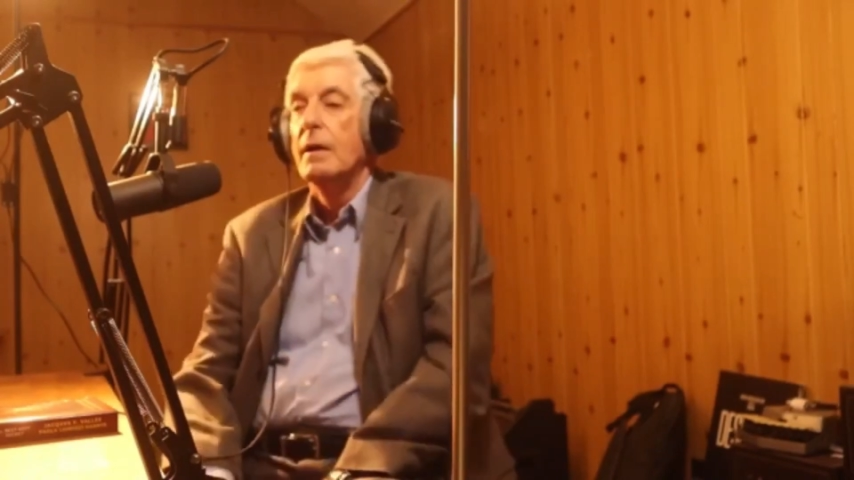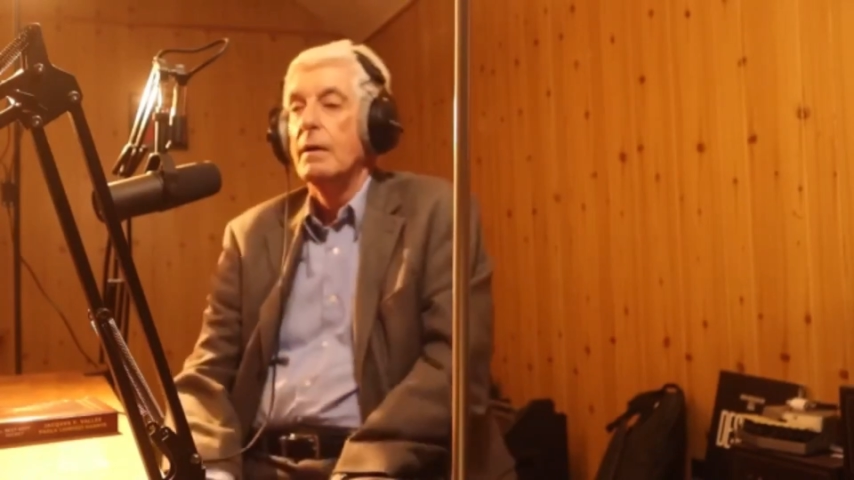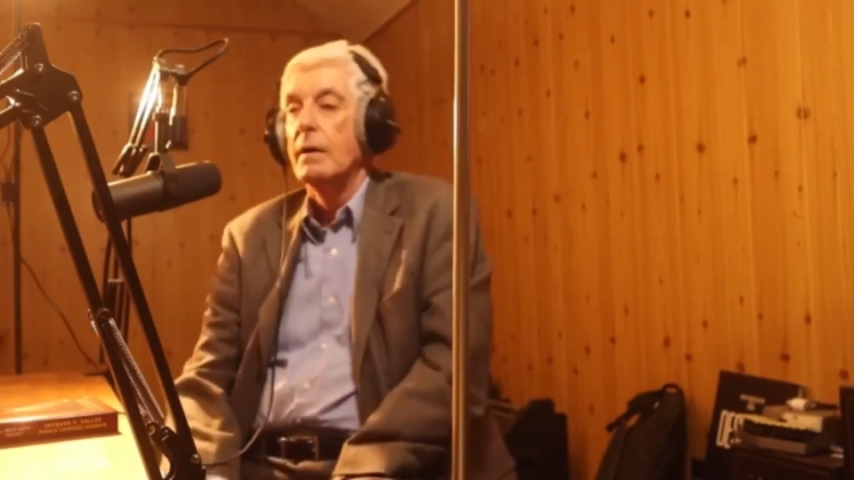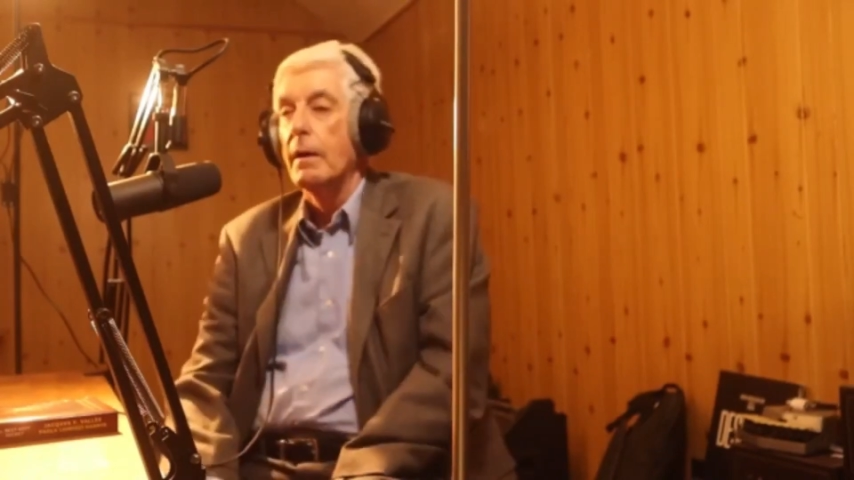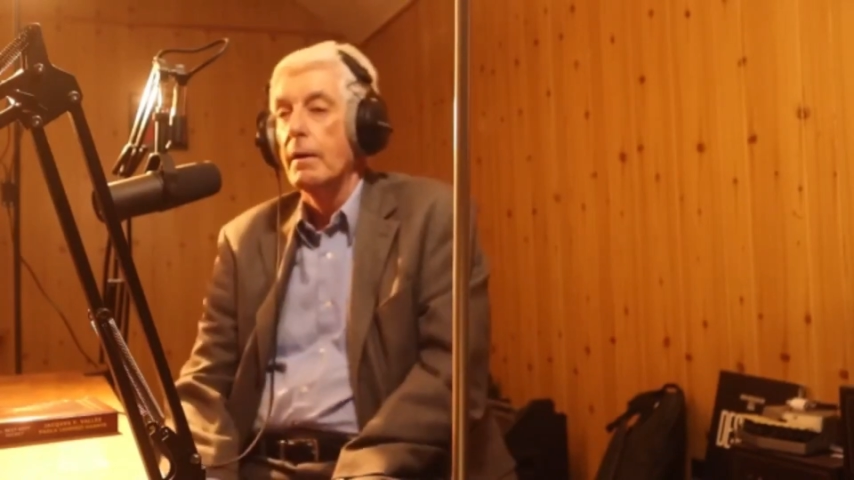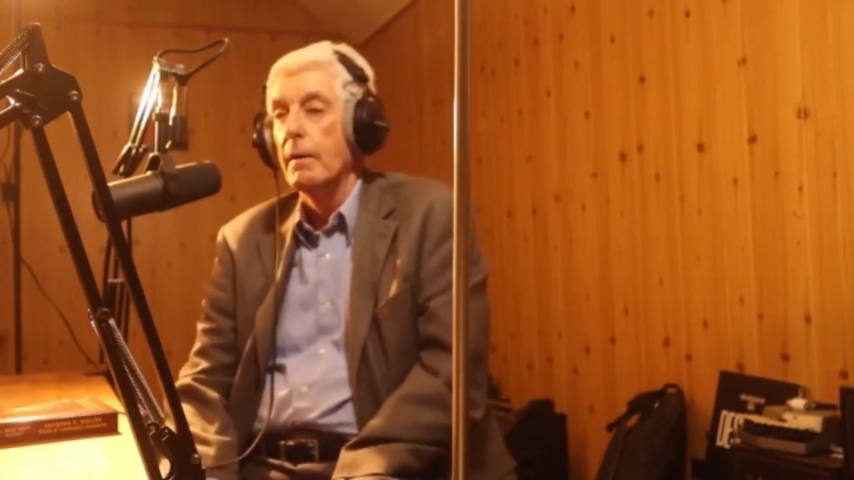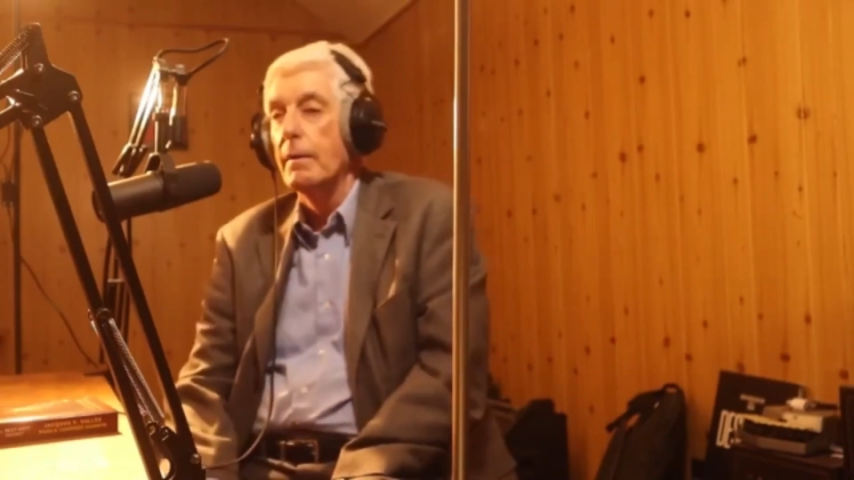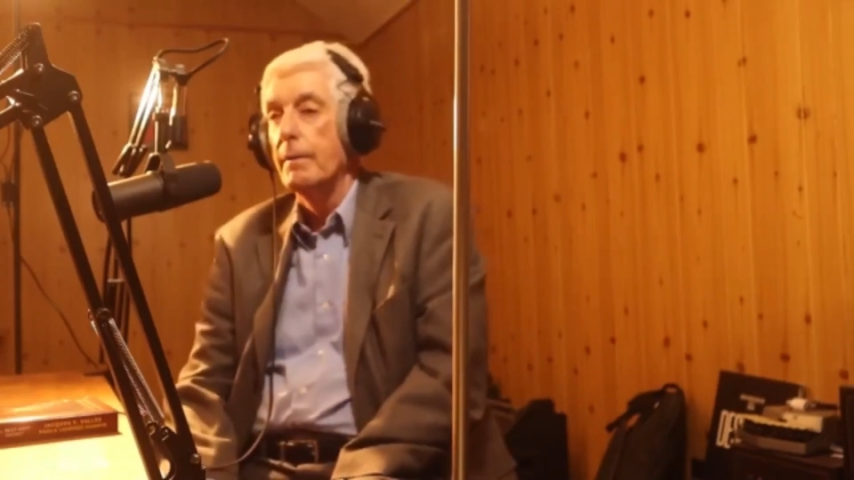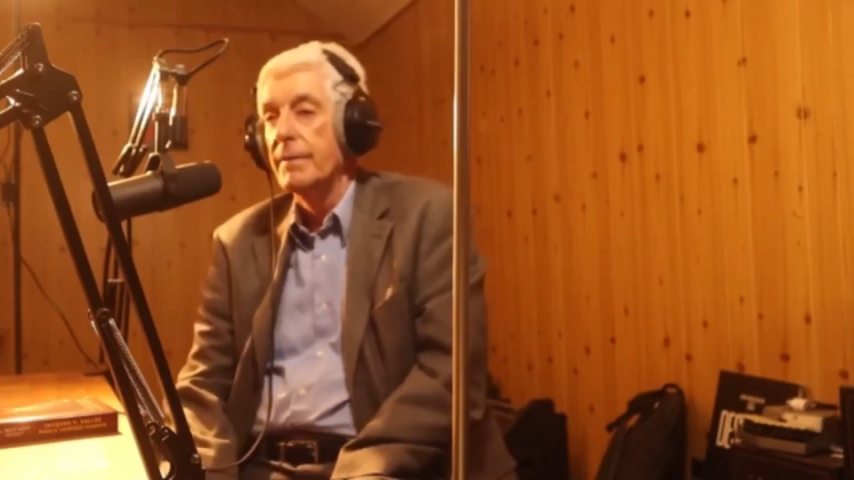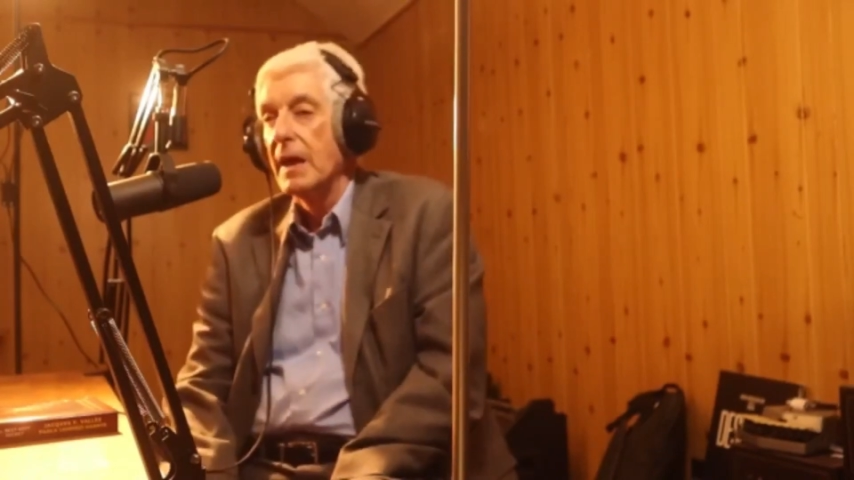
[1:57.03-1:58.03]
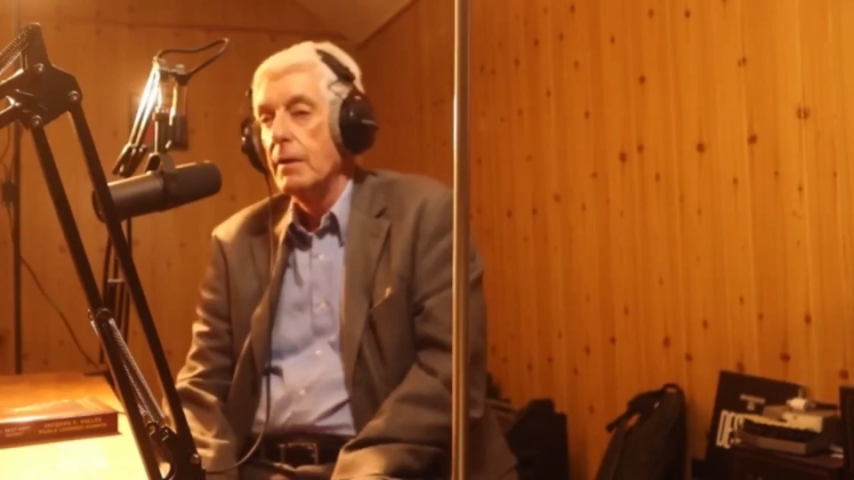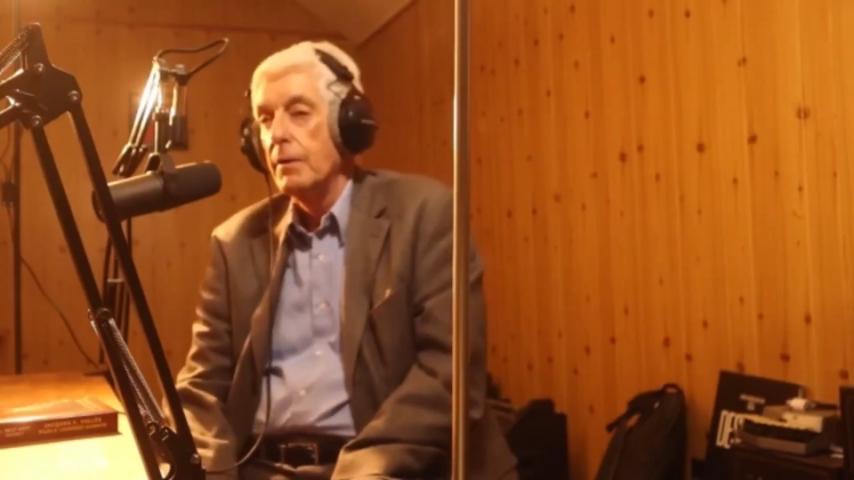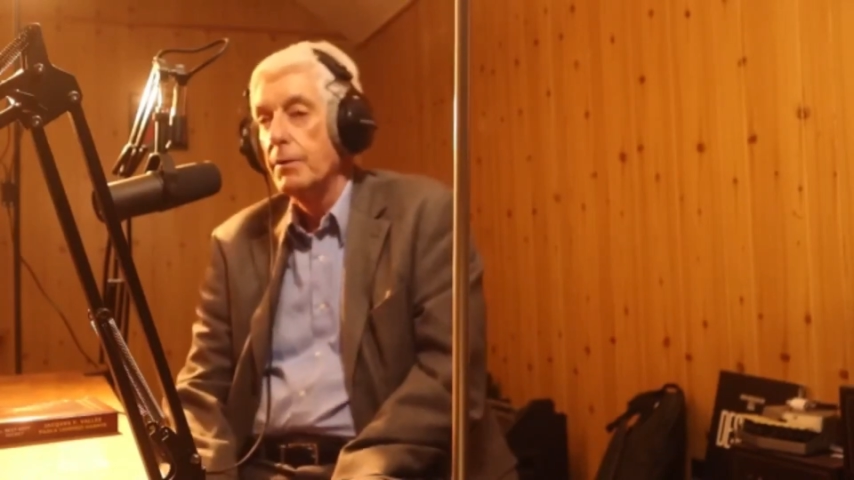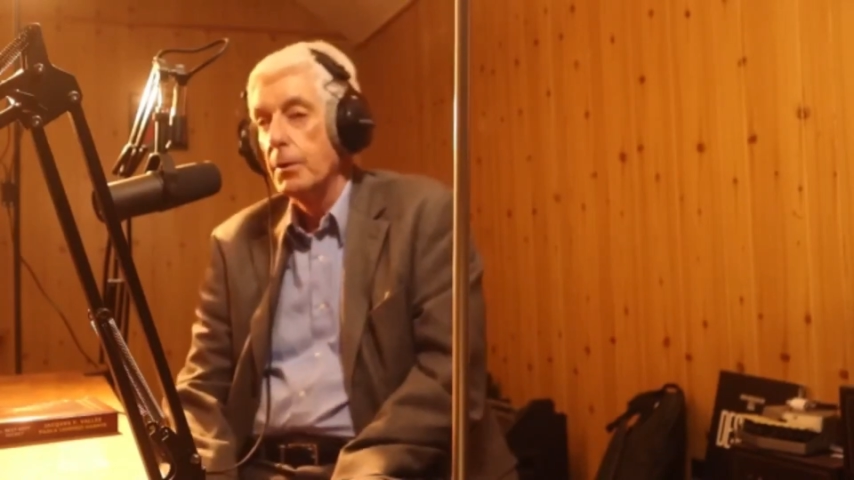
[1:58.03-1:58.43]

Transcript: The